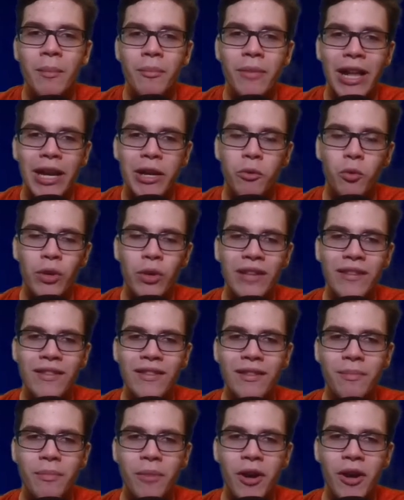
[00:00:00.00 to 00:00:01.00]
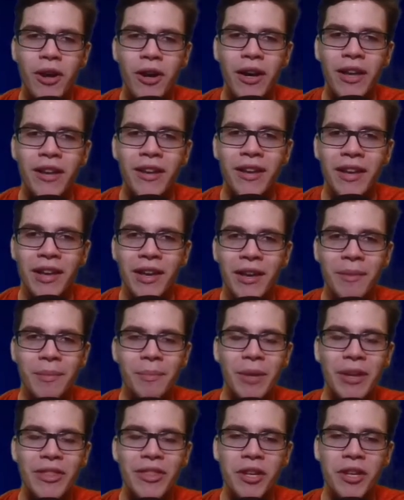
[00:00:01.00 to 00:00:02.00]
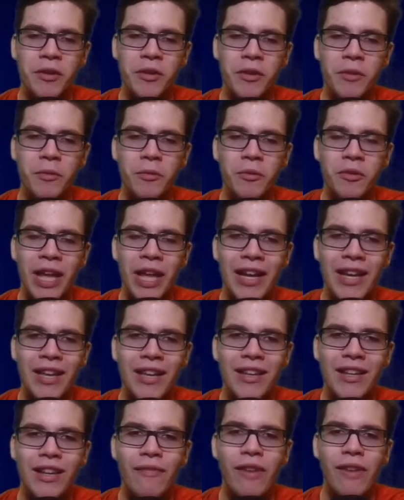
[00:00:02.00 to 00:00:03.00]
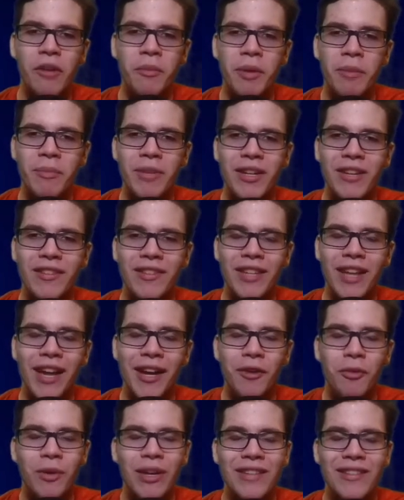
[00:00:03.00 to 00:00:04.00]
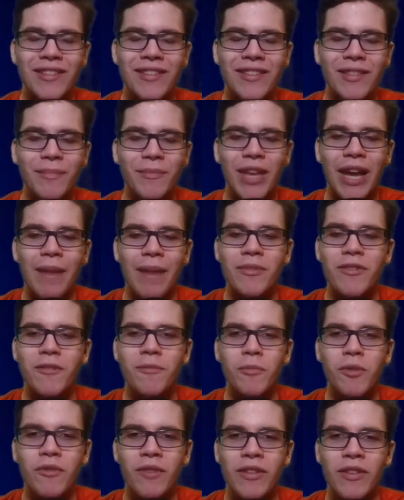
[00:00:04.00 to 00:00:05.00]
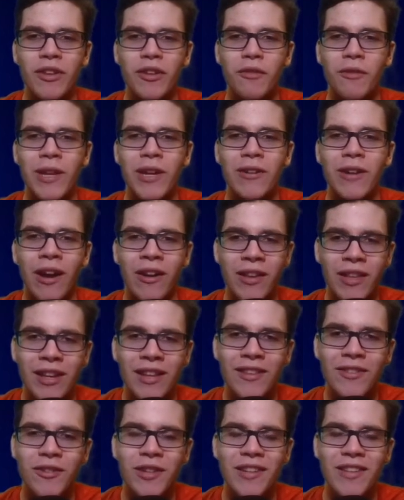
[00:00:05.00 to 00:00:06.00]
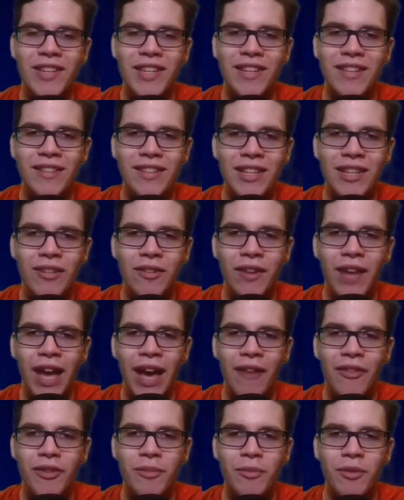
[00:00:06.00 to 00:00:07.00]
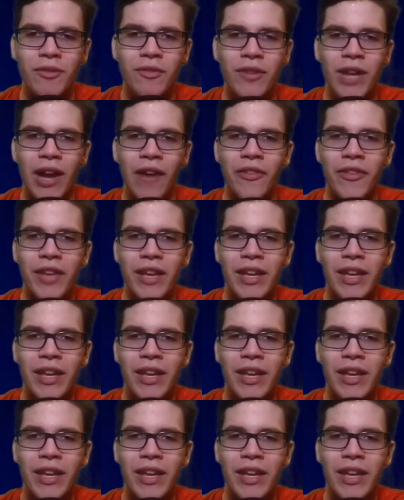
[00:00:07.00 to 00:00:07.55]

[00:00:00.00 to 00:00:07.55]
Black wins a pawn, but they're lacking in development because they kind of wasted some time just moving the queen around, and it's going to continue to have to move around.